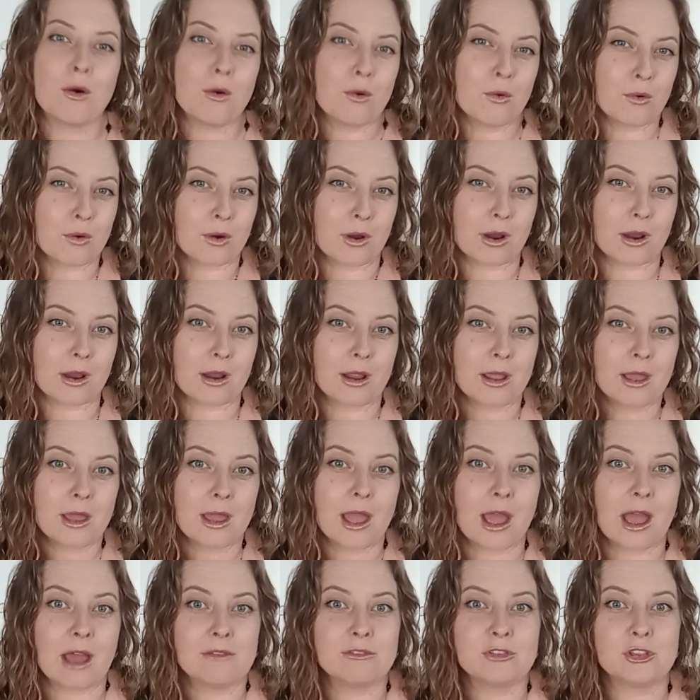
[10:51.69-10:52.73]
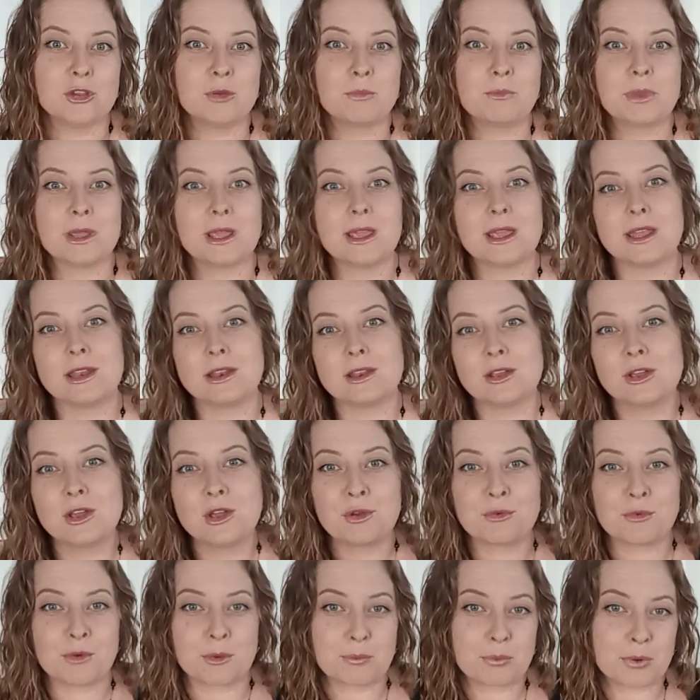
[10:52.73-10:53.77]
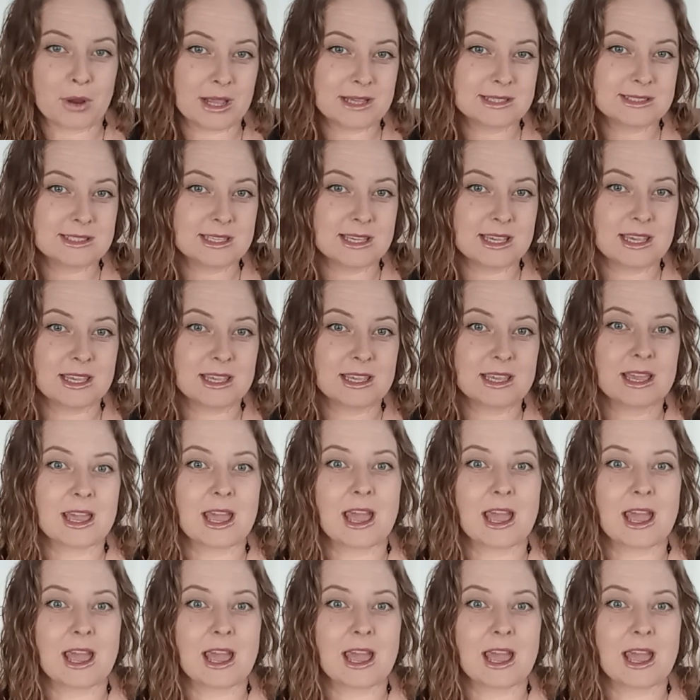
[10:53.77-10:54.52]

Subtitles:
Or have you been repressing?